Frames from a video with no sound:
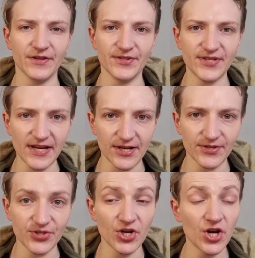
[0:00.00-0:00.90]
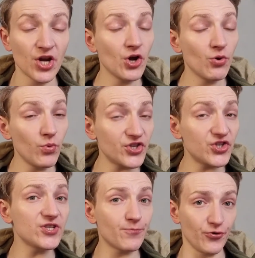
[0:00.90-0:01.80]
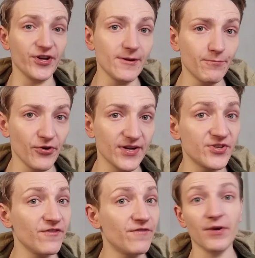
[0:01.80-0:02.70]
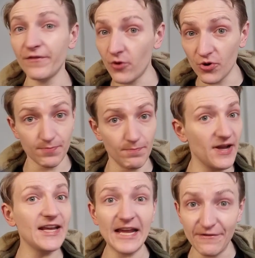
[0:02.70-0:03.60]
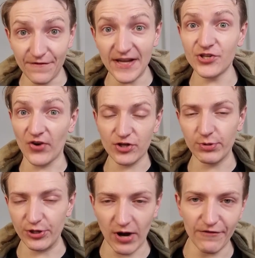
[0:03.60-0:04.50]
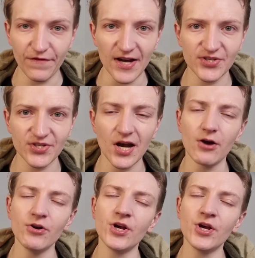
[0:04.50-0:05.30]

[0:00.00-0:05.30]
seconds, which is pretty impressive, but of course many EVs are actually quite fast now,